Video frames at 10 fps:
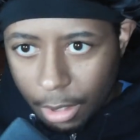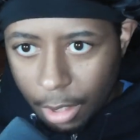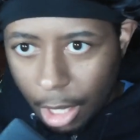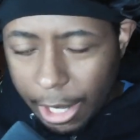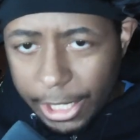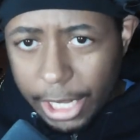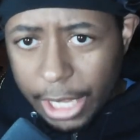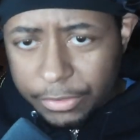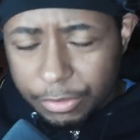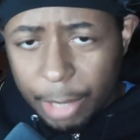All right,
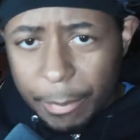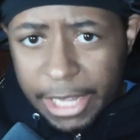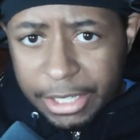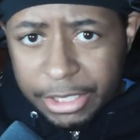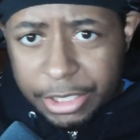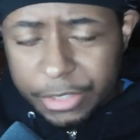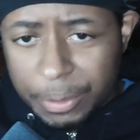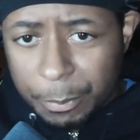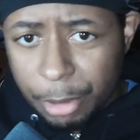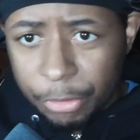guys, so I'm editing this
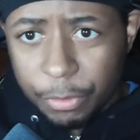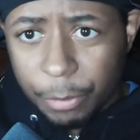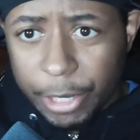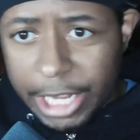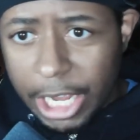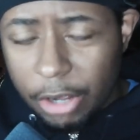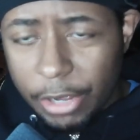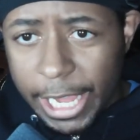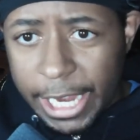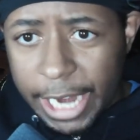in post right now,
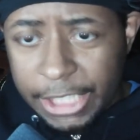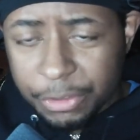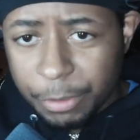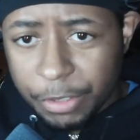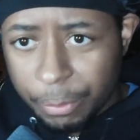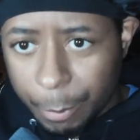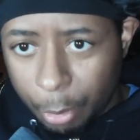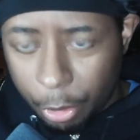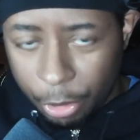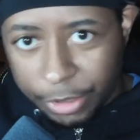and I just wanted to
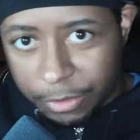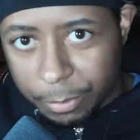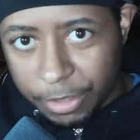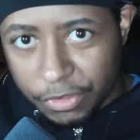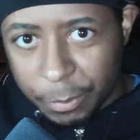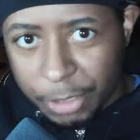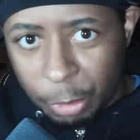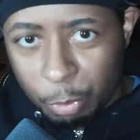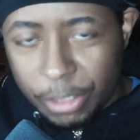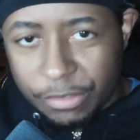report on this because there's been a
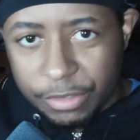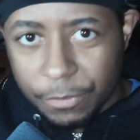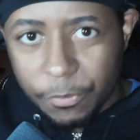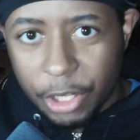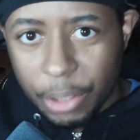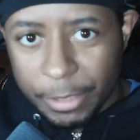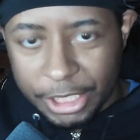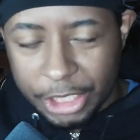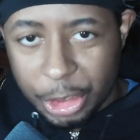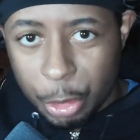recent development
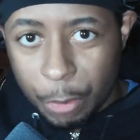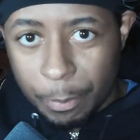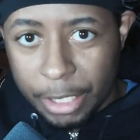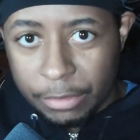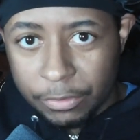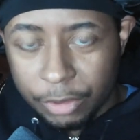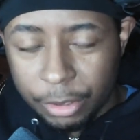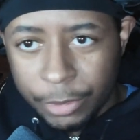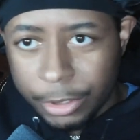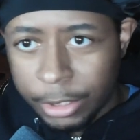in a European
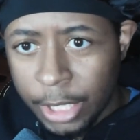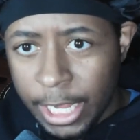server.